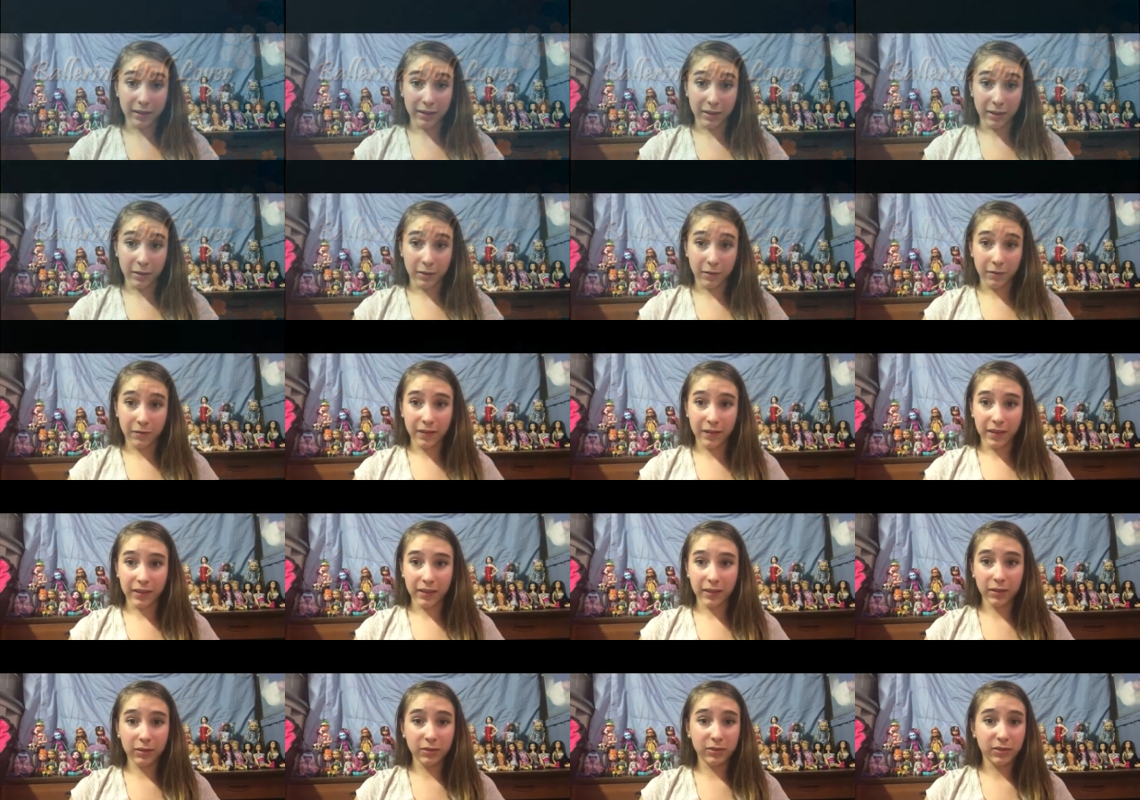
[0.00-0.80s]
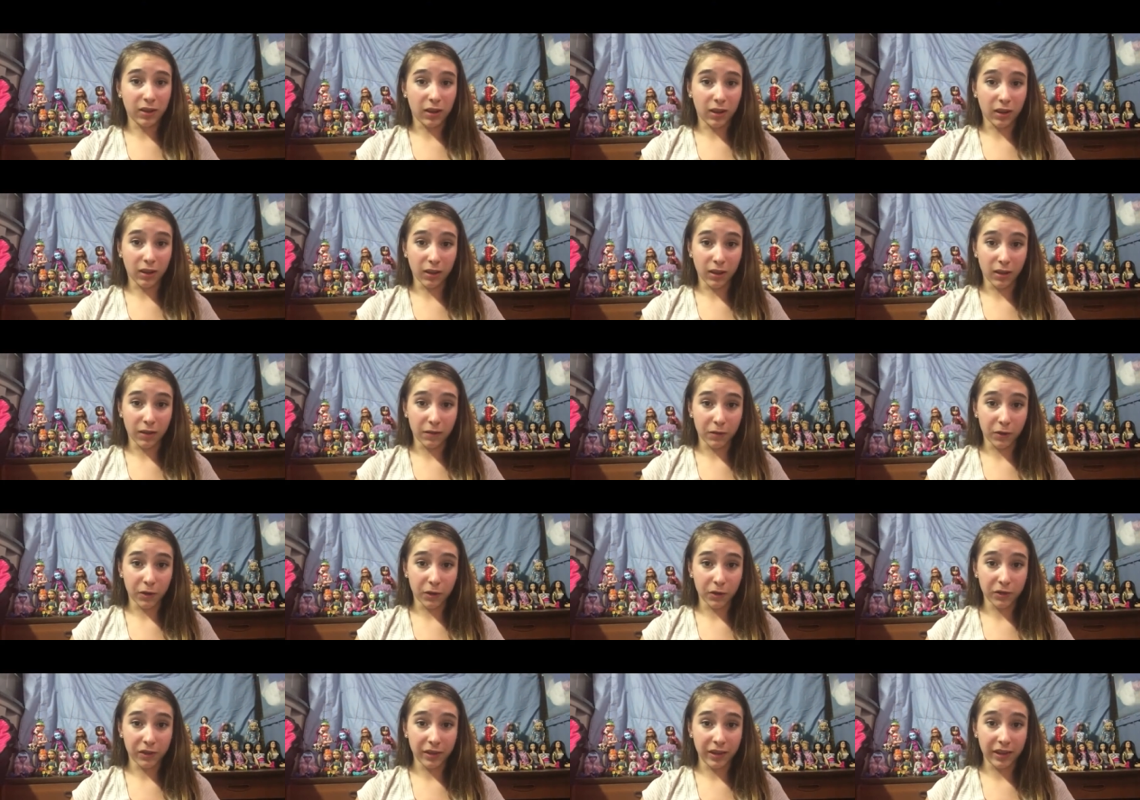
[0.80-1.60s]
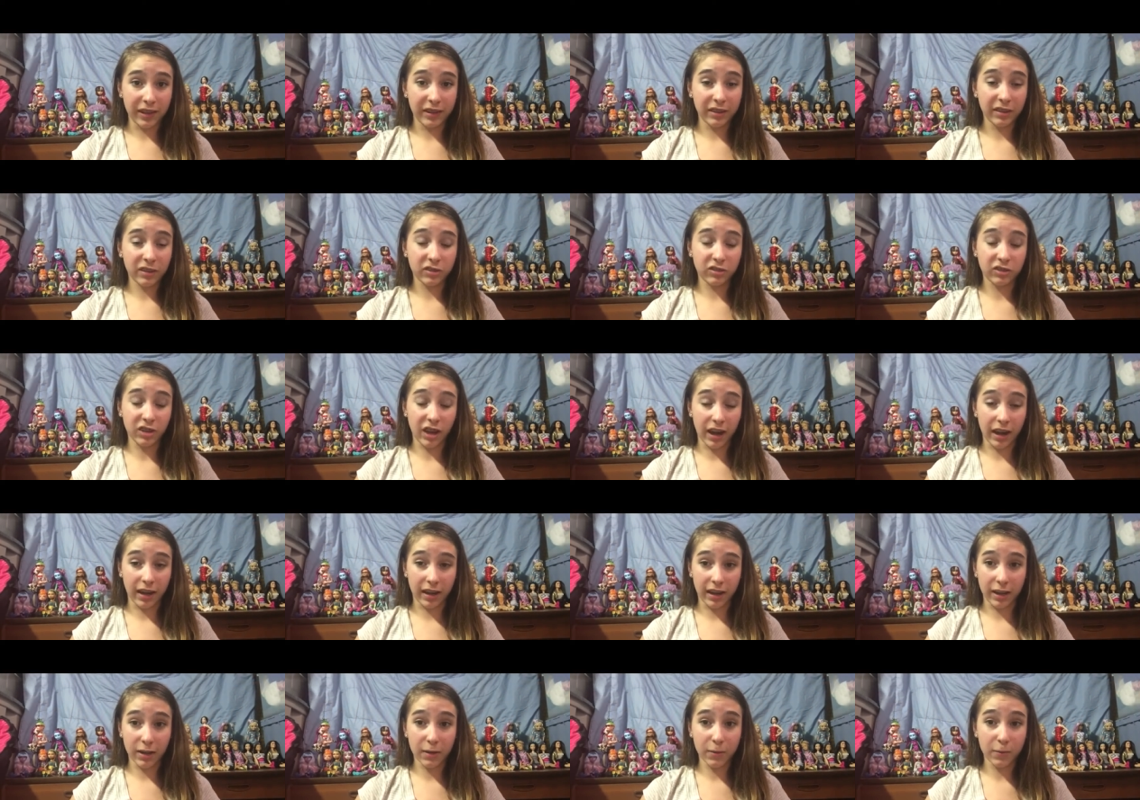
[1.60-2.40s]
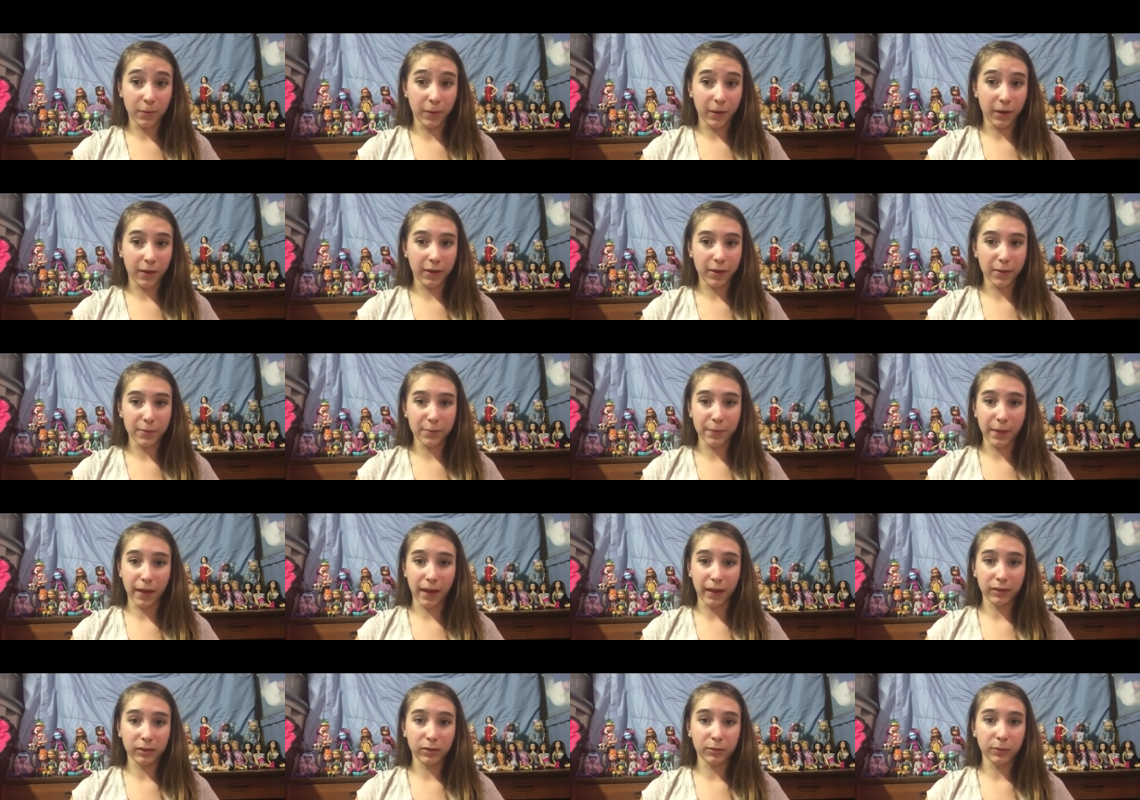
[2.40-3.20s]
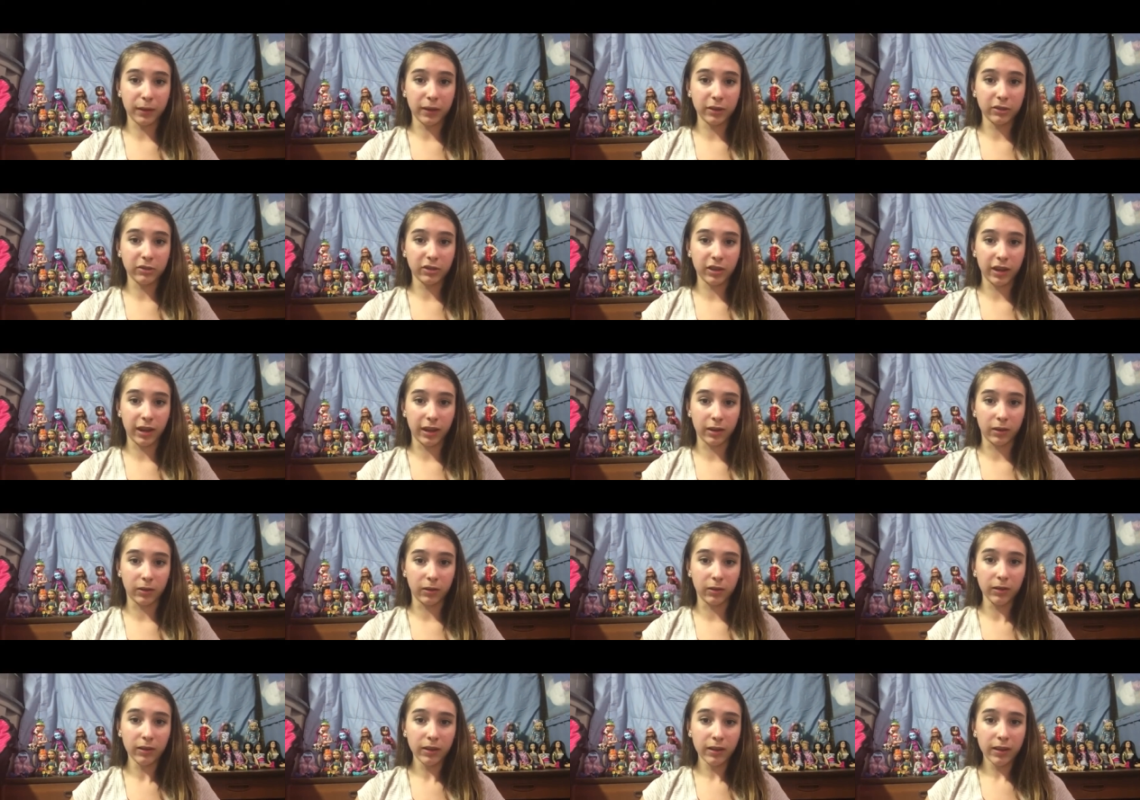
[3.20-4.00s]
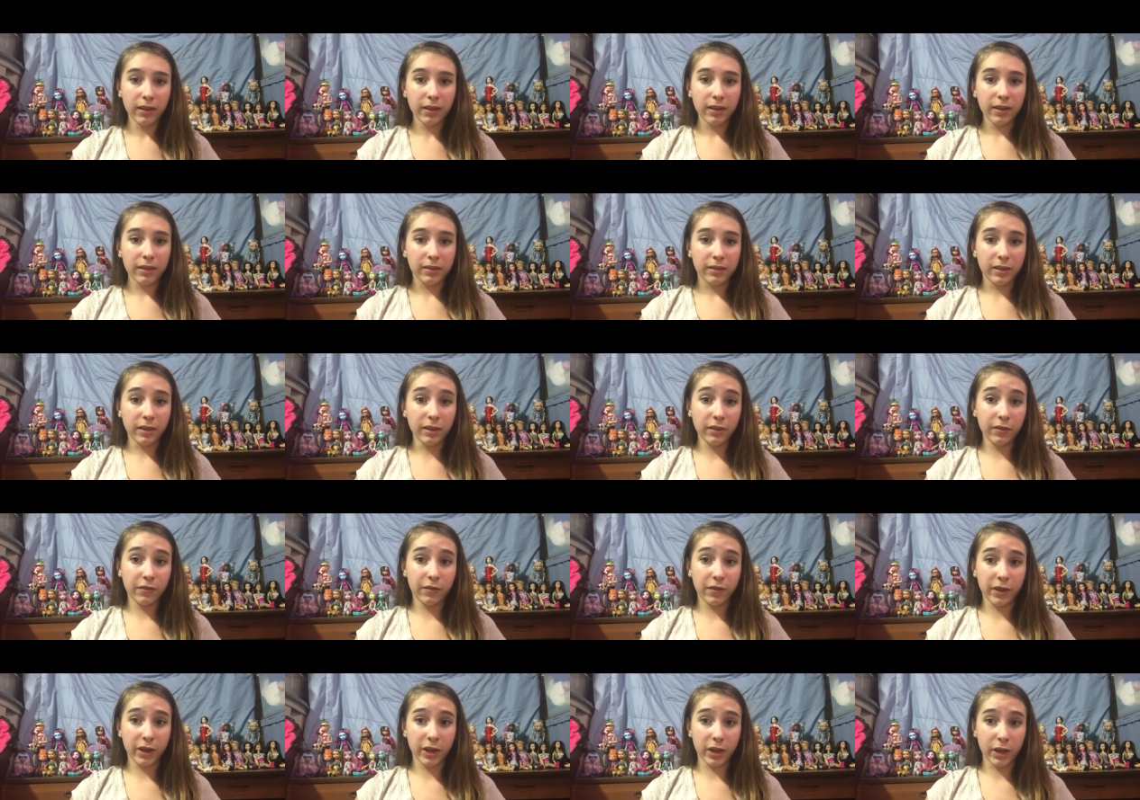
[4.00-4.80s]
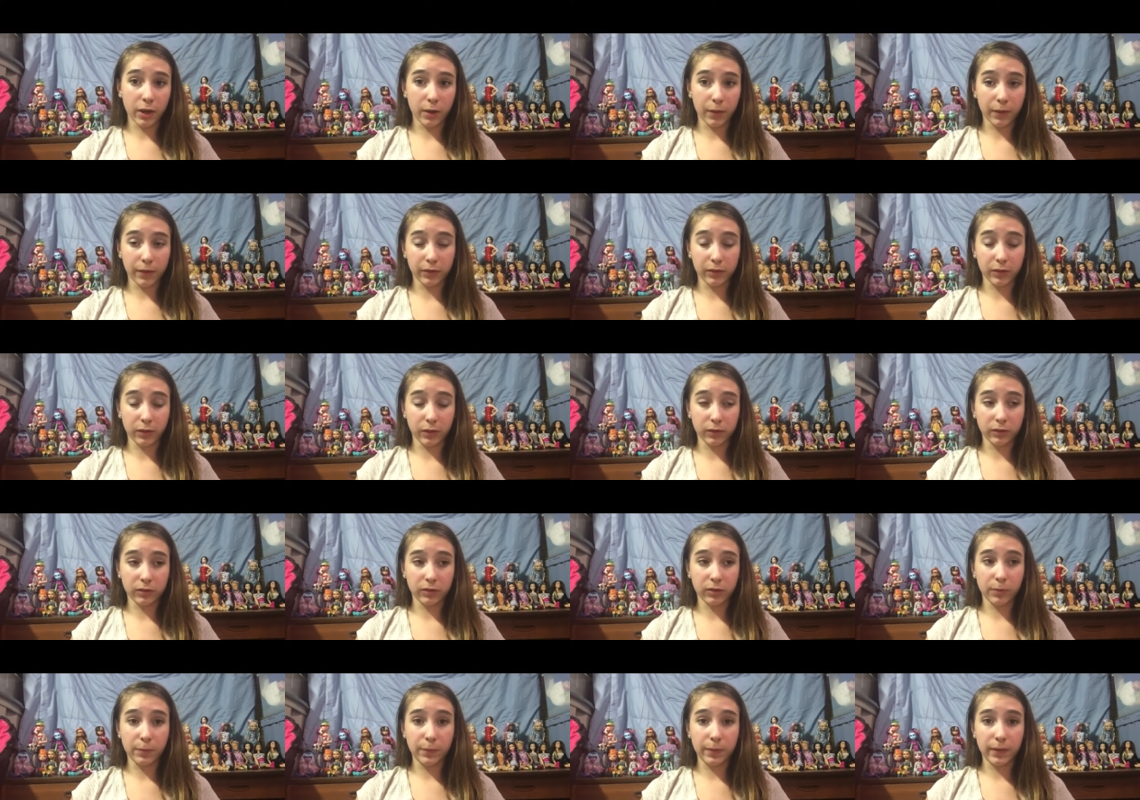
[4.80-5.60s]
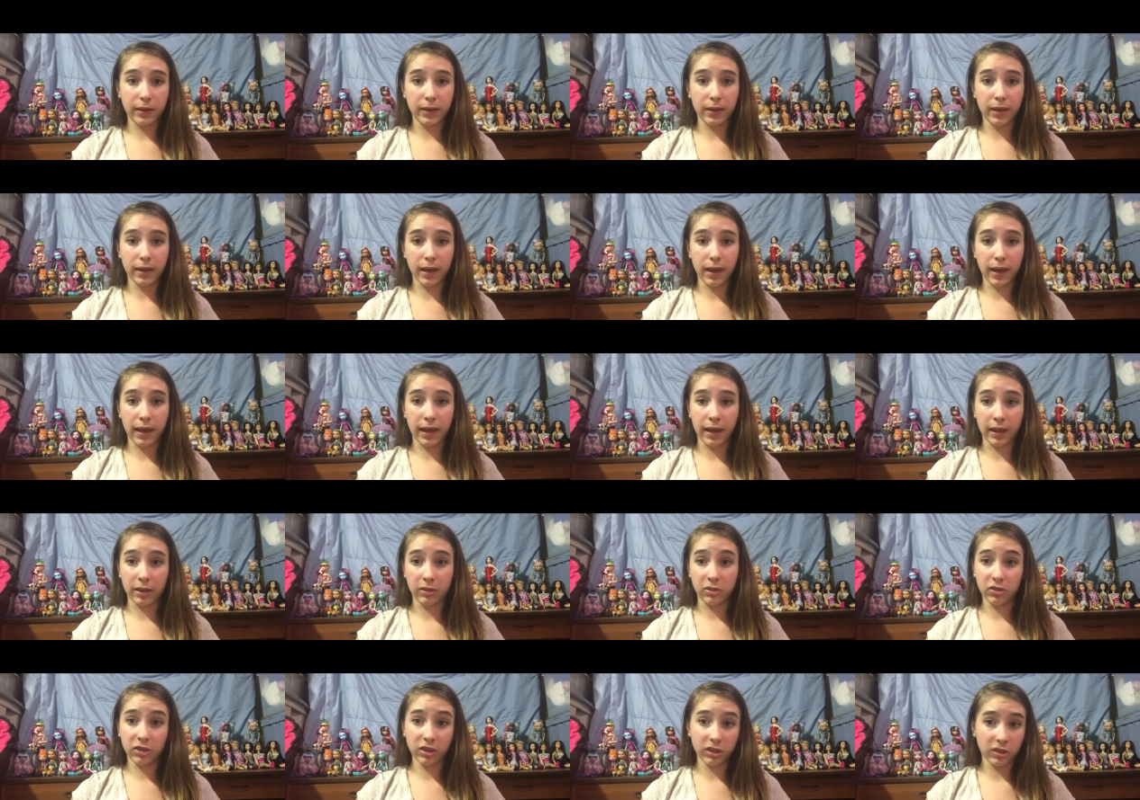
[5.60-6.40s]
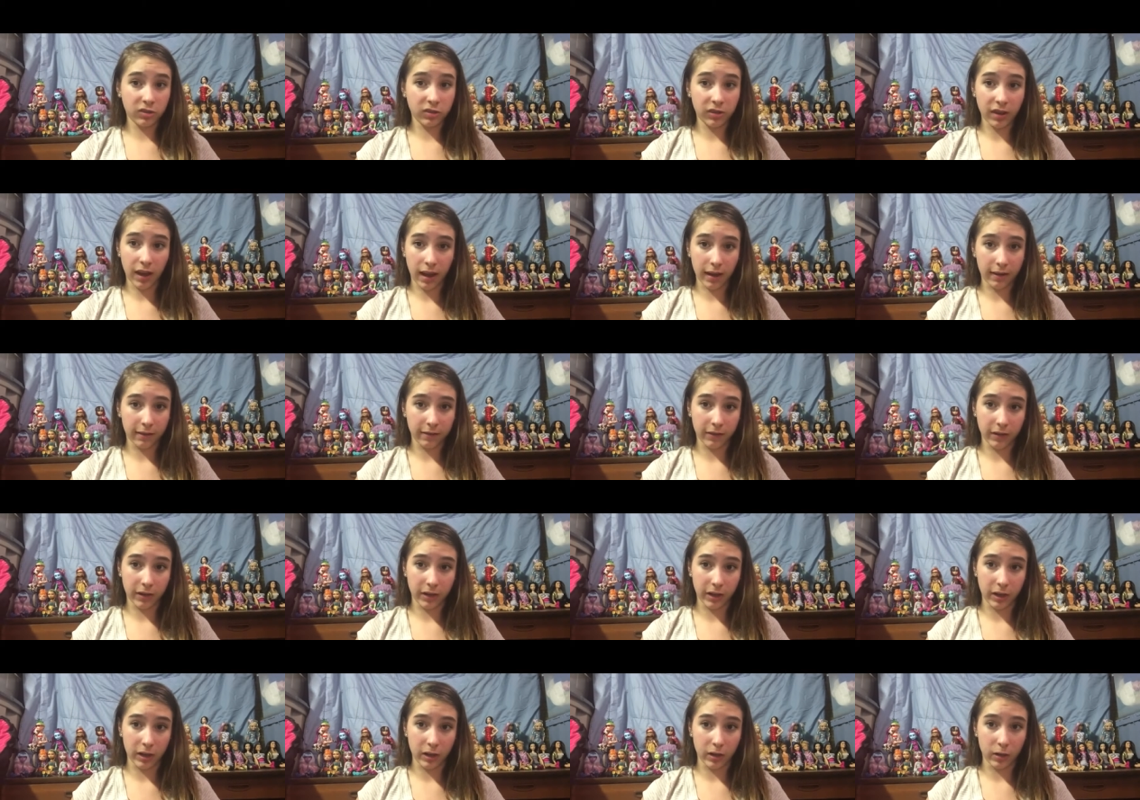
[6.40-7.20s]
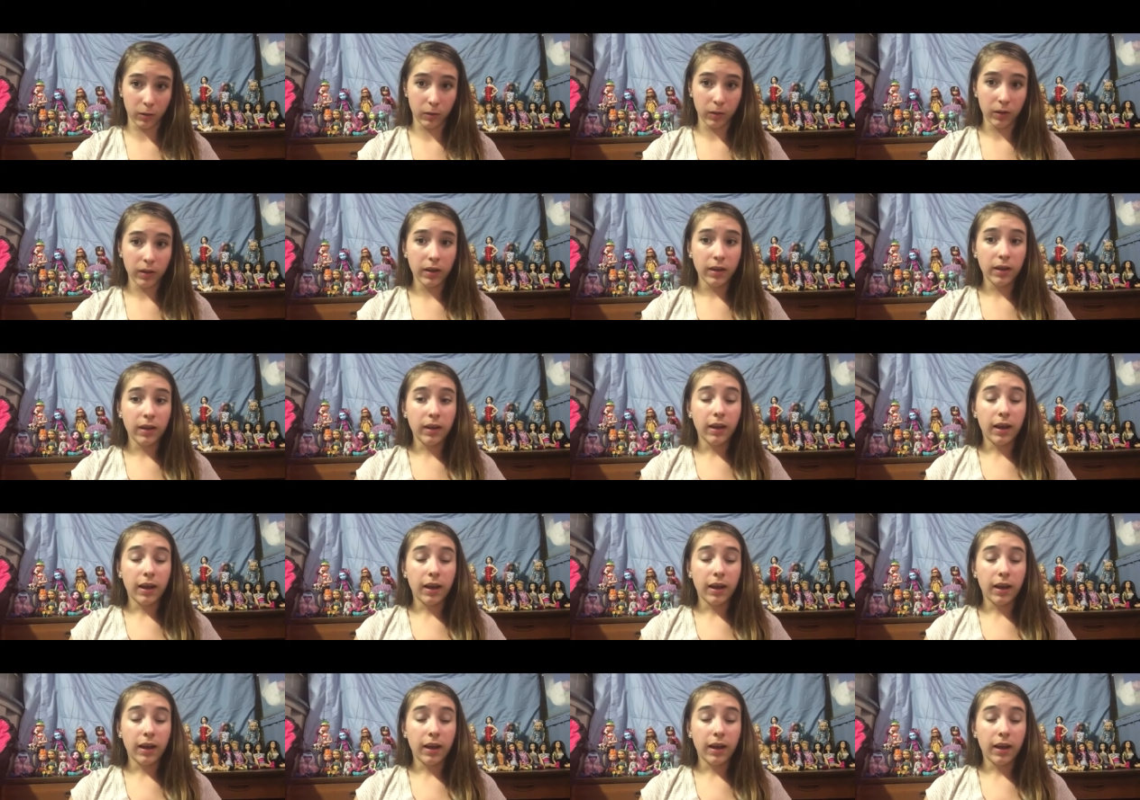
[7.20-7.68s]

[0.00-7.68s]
Hello fellow doll lovers, it's Janie. Welcome back to my channel. This video is going to be a chit chat video.